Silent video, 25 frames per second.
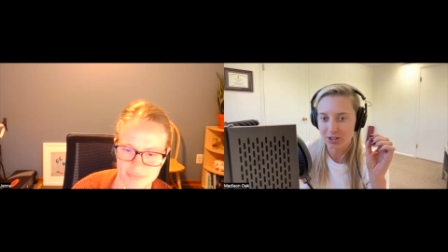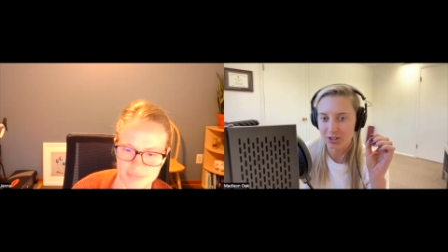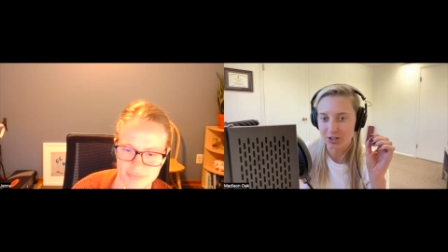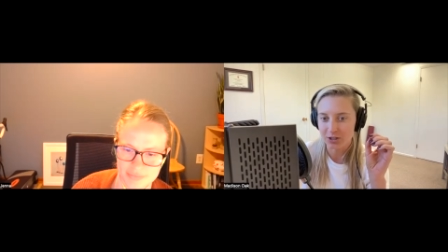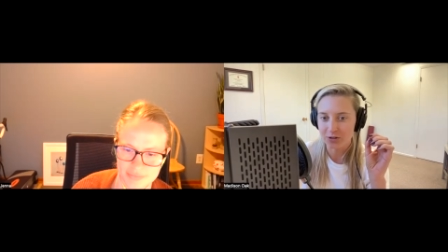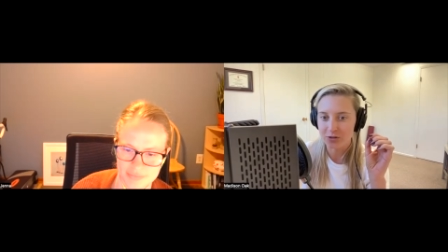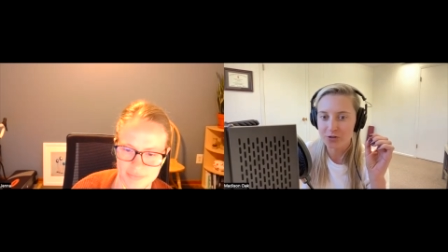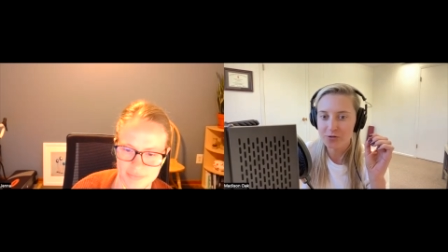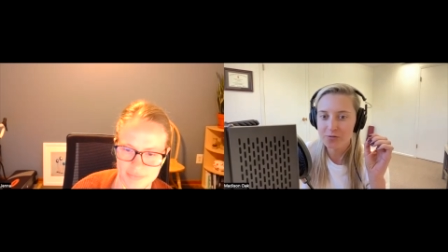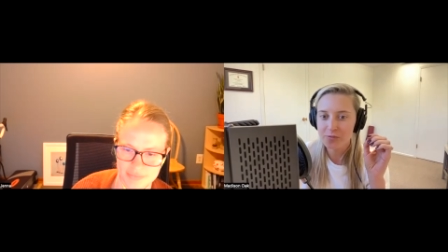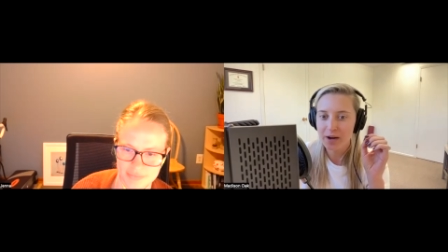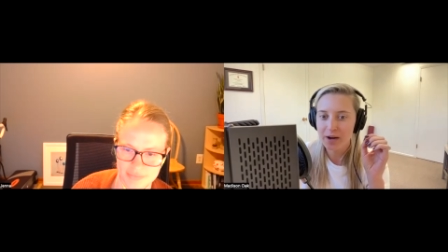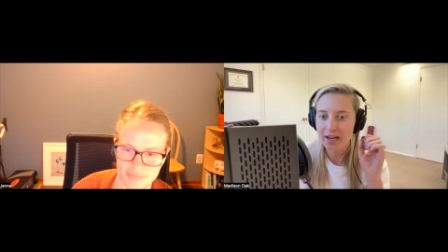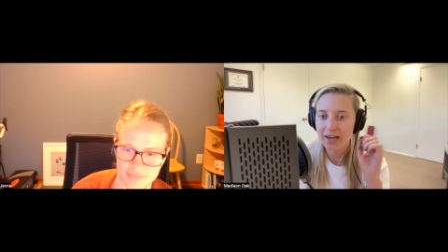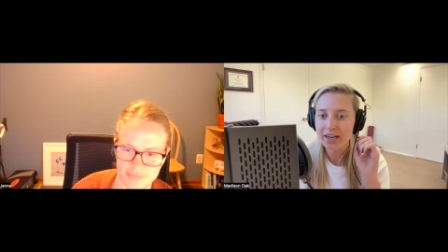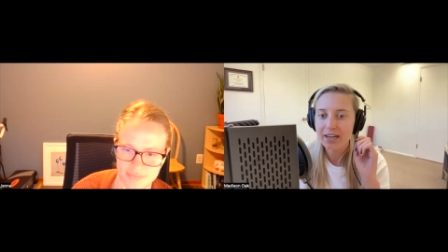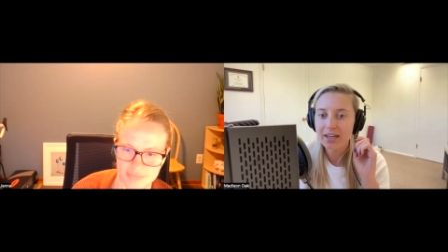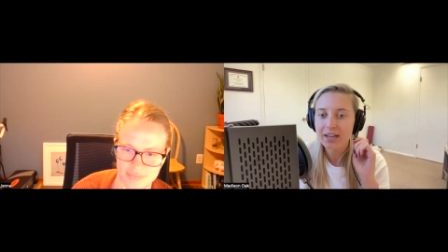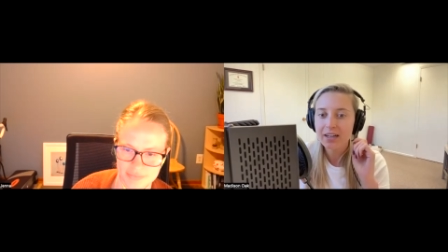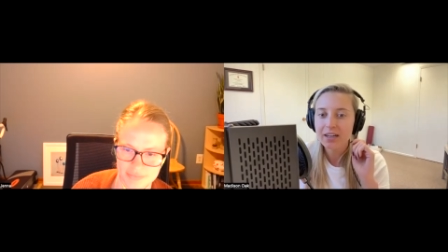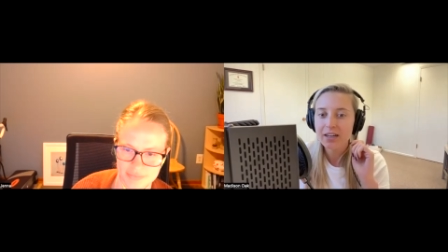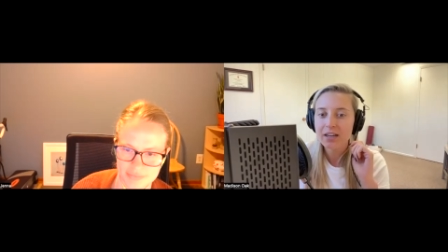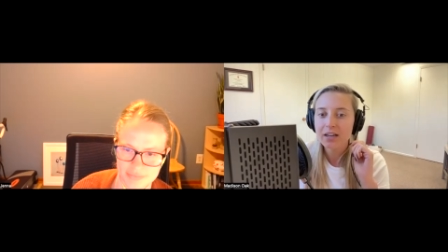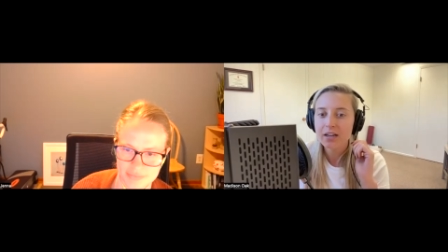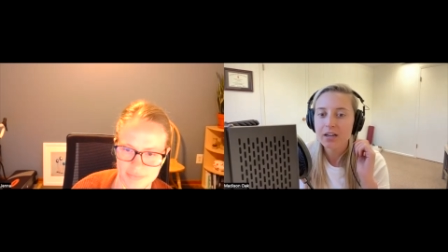too. But
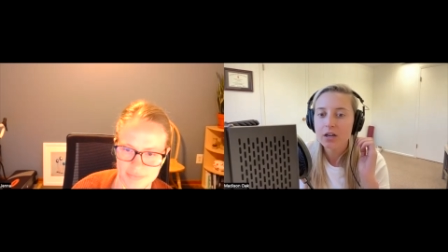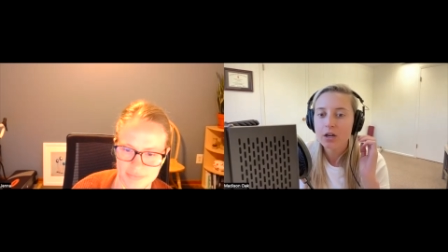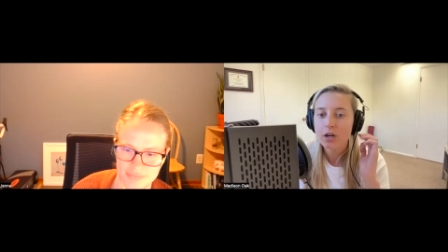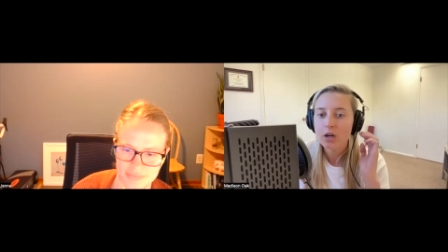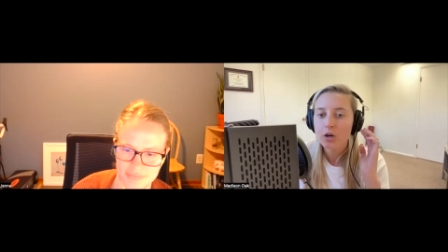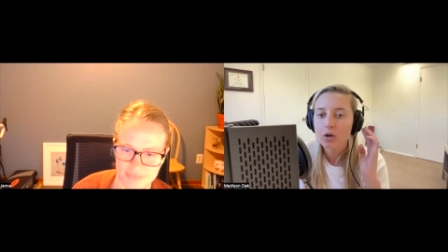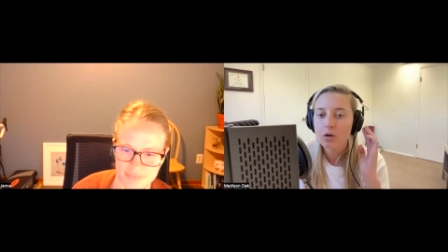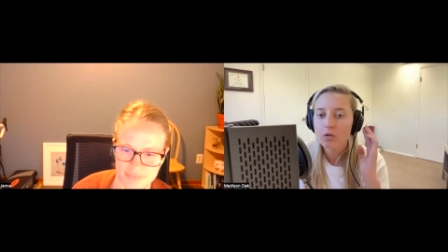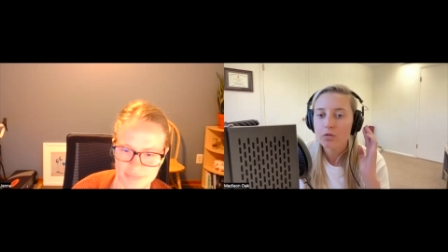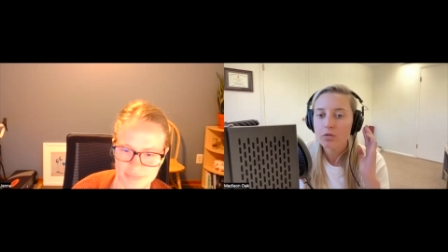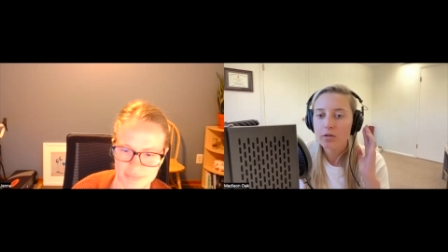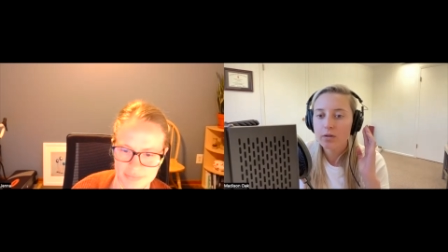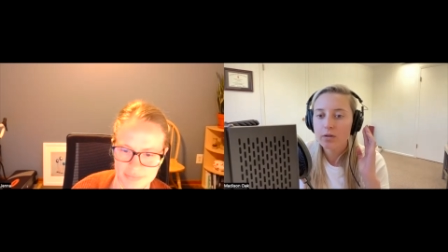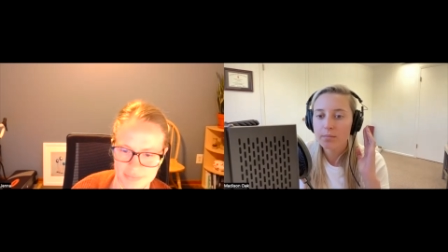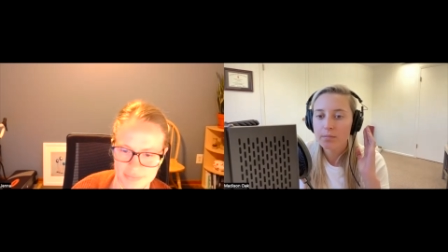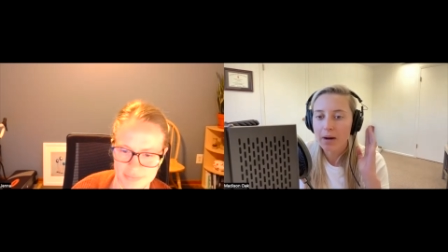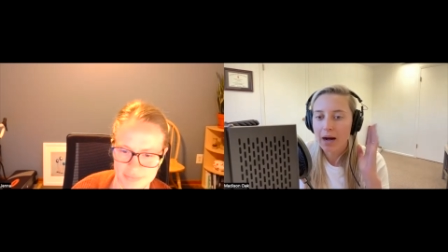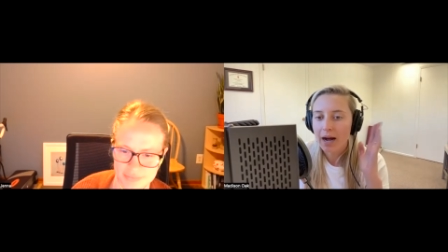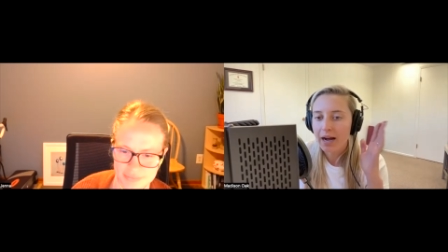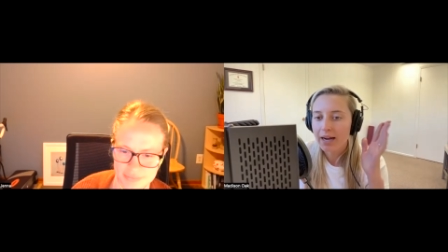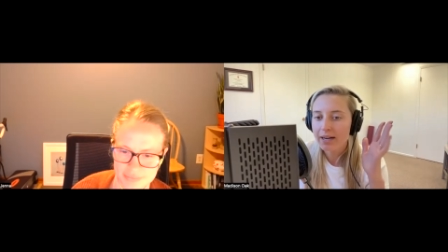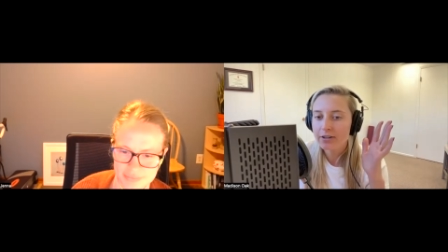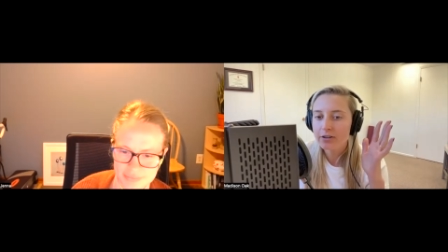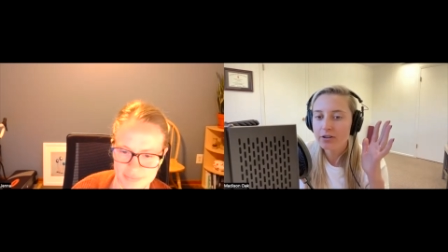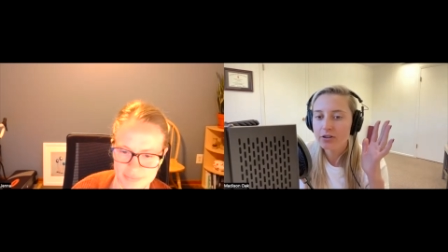
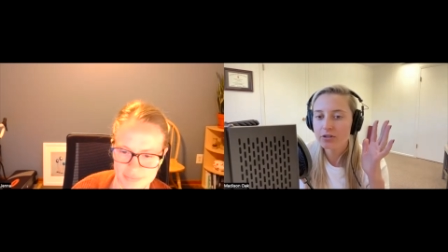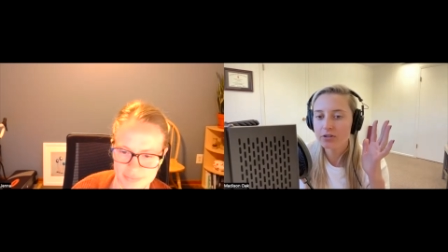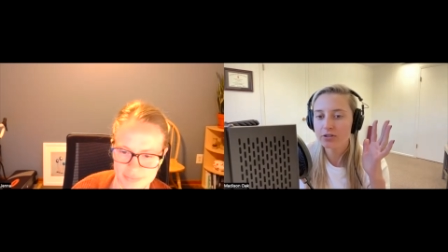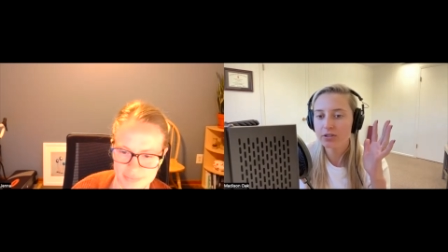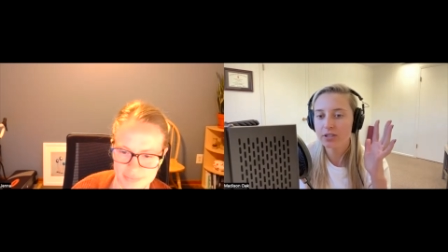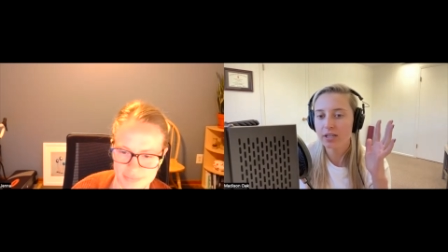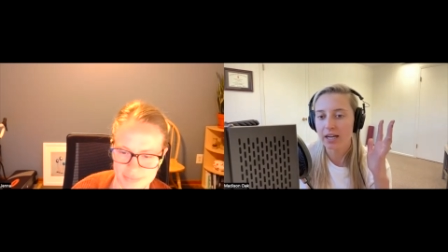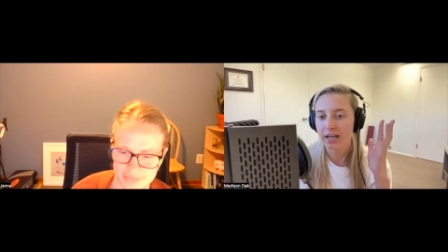reminders